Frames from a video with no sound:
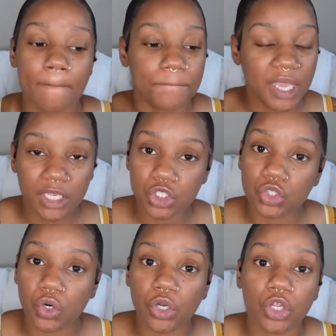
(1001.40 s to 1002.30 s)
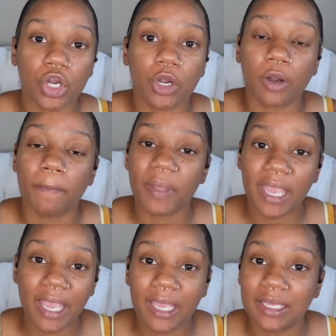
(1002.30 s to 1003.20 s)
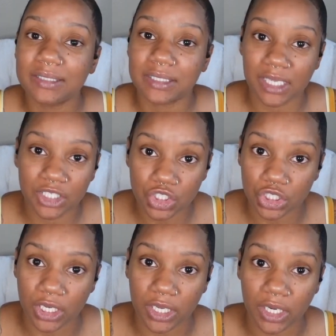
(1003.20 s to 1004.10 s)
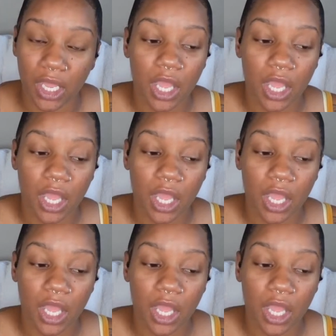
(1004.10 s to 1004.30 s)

make sure you're paying attention